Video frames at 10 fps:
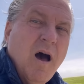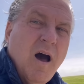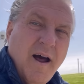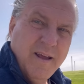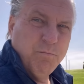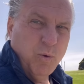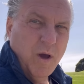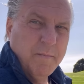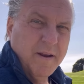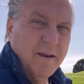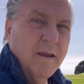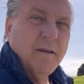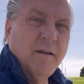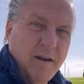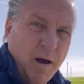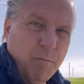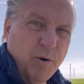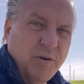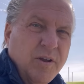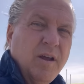Unemployment
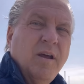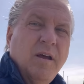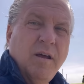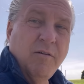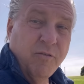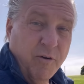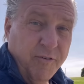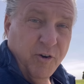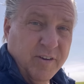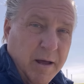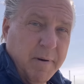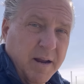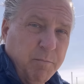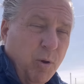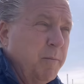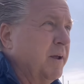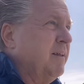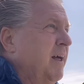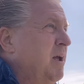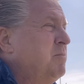numbers for first time unemployment
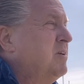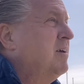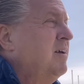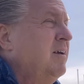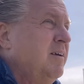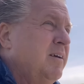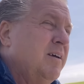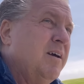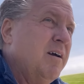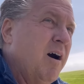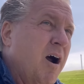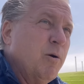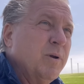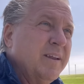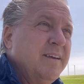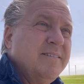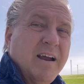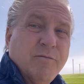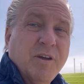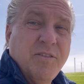claims are released
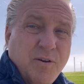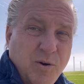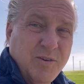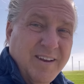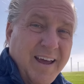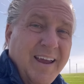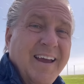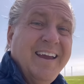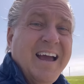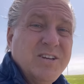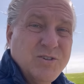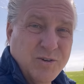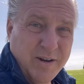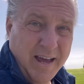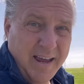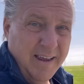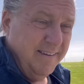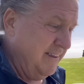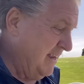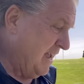every Thursday. Yesterday
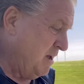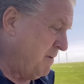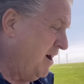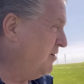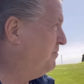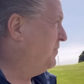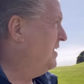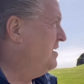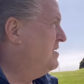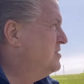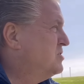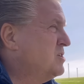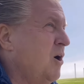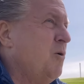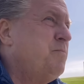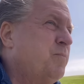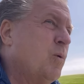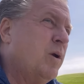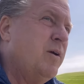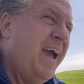they came out. So
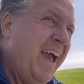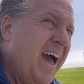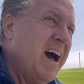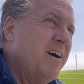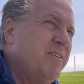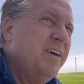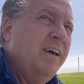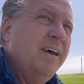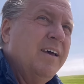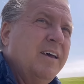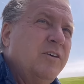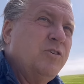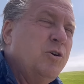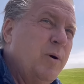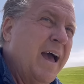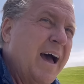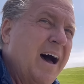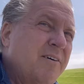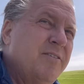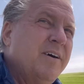what you have is you
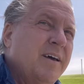have